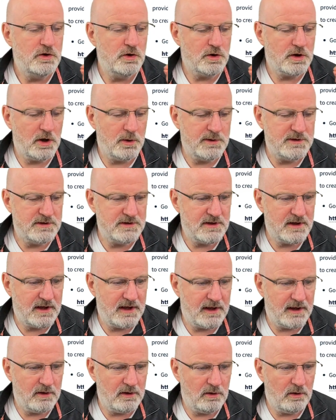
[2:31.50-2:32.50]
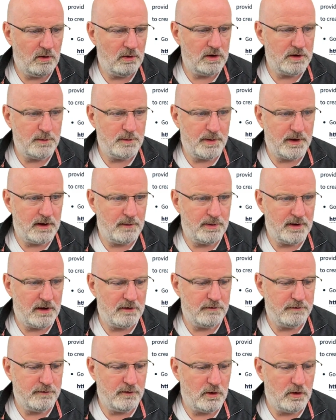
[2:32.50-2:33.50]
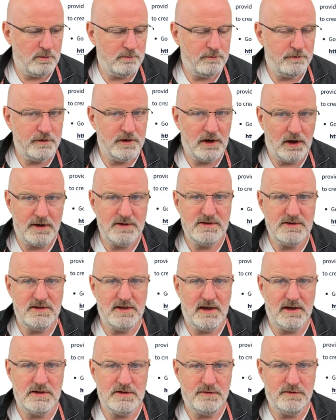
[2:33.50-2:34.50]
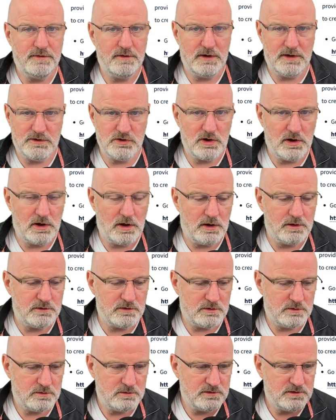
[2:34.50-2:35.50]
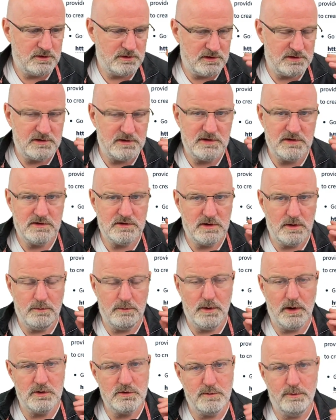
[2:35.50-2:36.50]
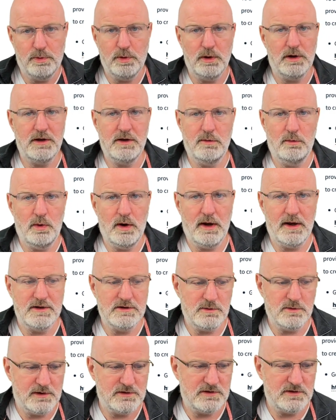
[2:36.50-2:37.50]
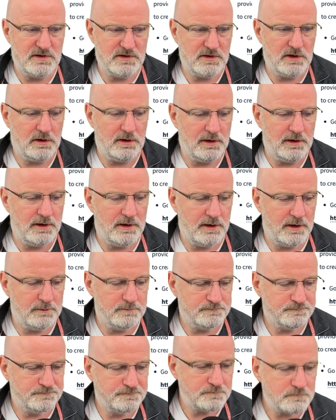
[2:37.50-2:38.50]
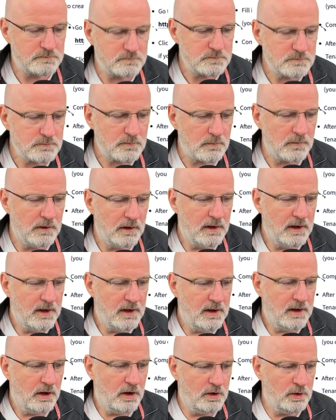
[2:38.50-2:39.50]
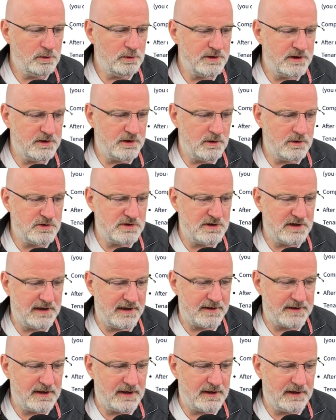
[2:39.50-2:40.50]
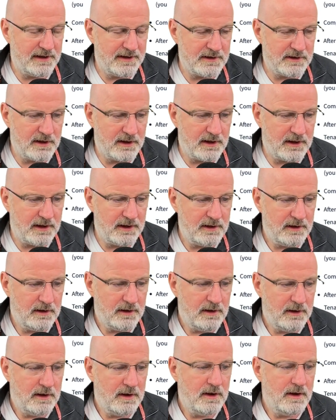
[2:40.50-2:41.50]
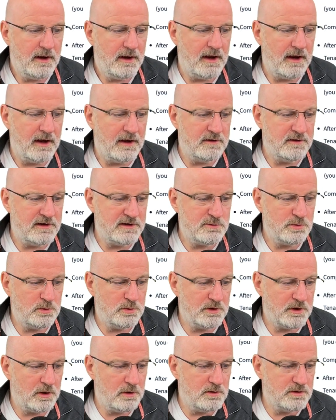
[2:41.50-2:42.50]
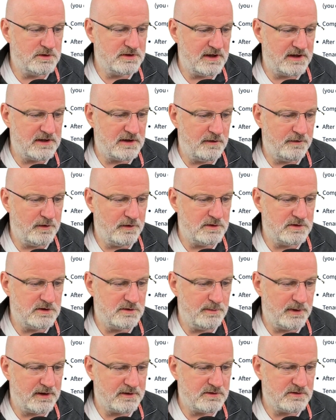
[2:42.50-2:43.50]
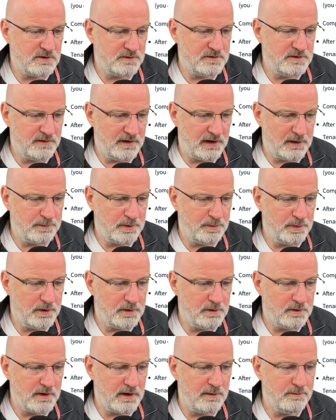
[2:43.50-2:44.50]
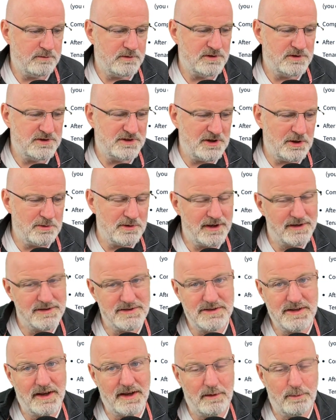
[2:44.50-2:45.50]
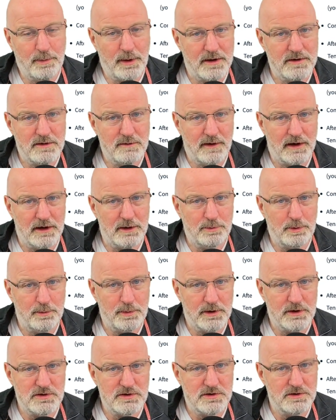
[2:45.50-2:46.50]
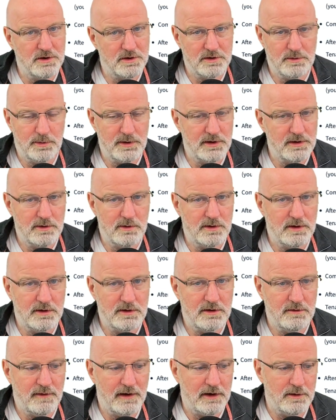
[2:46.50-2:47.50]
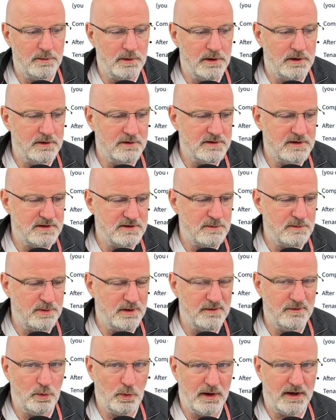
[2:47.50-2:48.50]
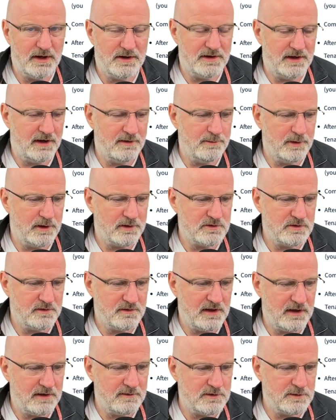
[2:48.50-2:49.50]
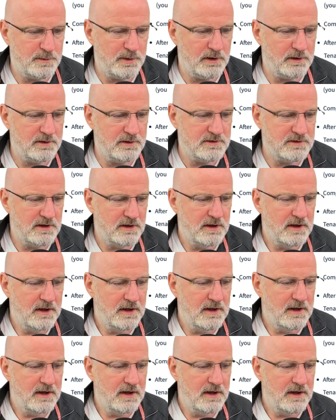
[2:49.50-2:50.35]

You're going to get all of the Power Platform for 90 days free of charge. So this is the most brilliant way to actually start learning. And all you do is you click that link there, and this will go take you through to the Microsoft Developer Program. Don't get scared about developer because you're not going to be doing any development. It's a bit of a weird name Microsoft gave it, to be honest.